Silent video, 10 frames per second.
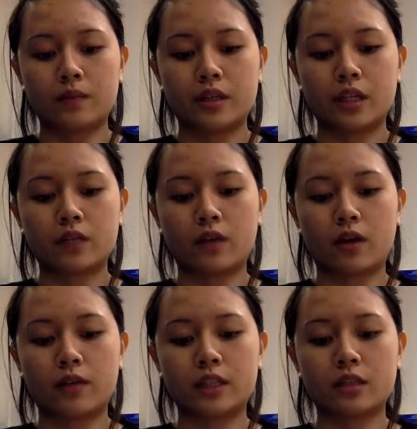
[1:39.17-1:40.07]
His
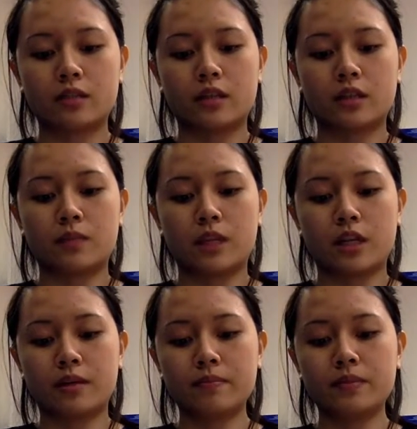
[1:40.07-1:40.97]
fall risk is
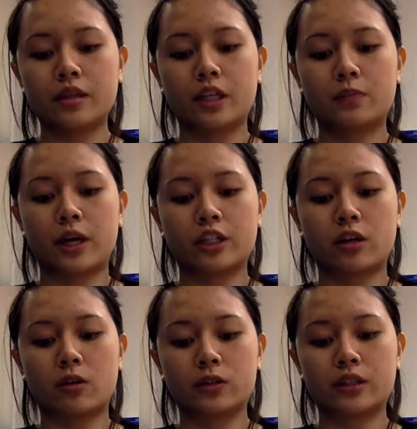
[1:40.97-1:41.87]
medium. His
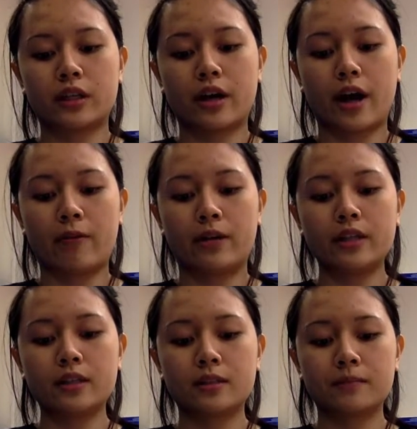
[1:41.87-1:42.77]
pressure ulcer at risk.